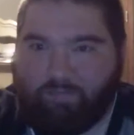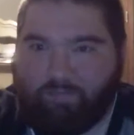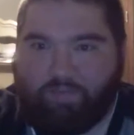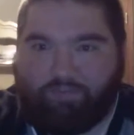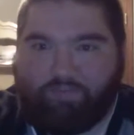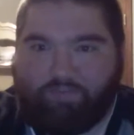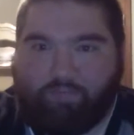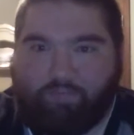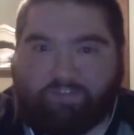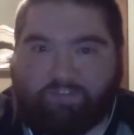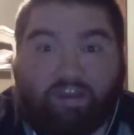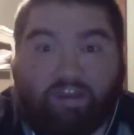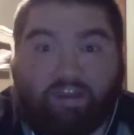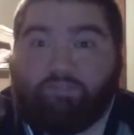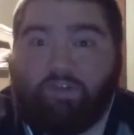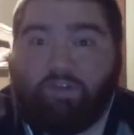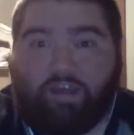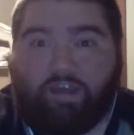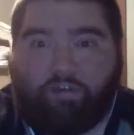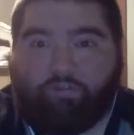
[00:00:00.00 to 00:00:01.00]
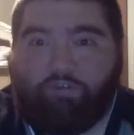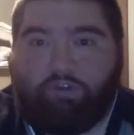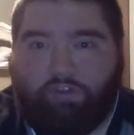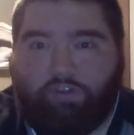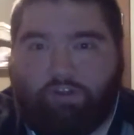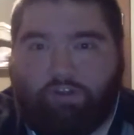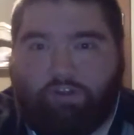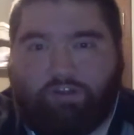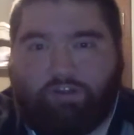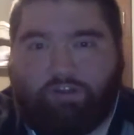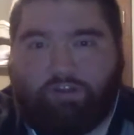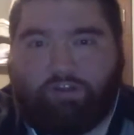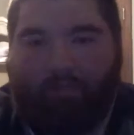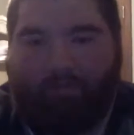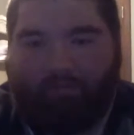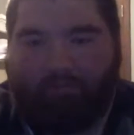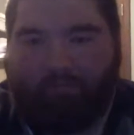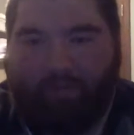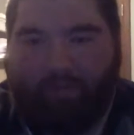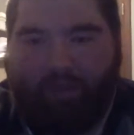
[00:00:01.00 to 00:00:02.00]
from Stanford had a really good game this
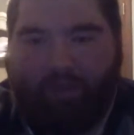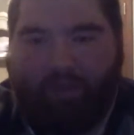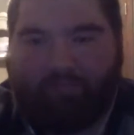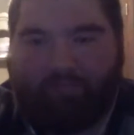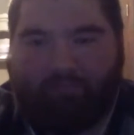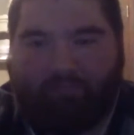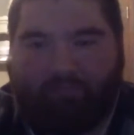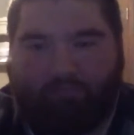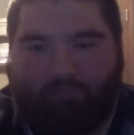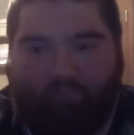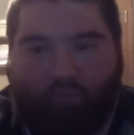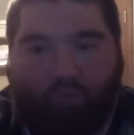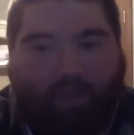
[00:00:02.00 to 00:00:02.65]
past week, I